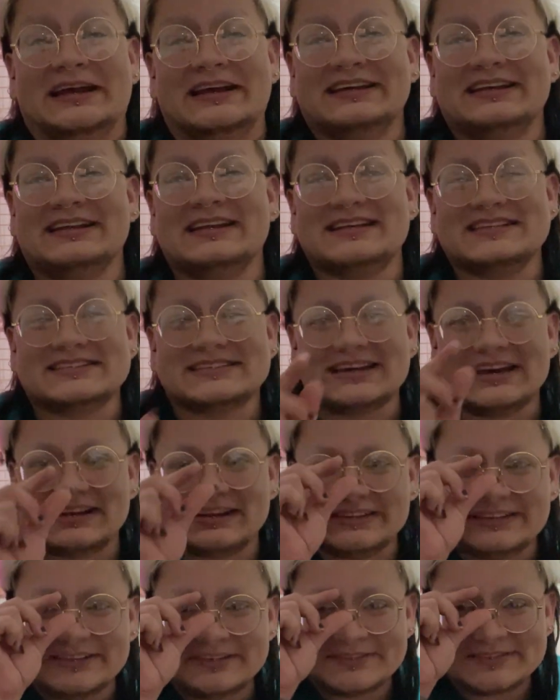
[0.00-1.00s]
And it's got
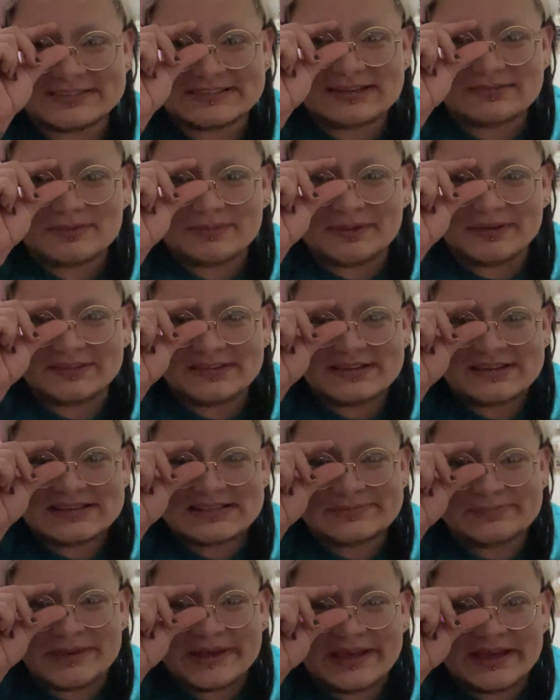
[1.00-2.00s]
a little stuff about
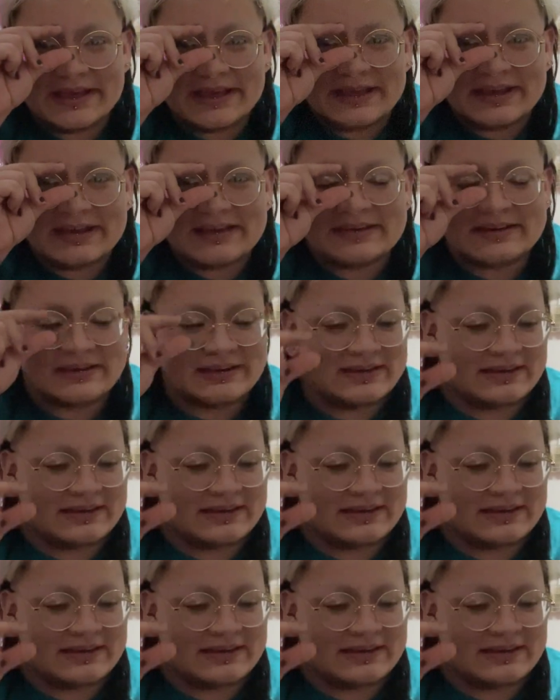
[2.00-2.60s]
this big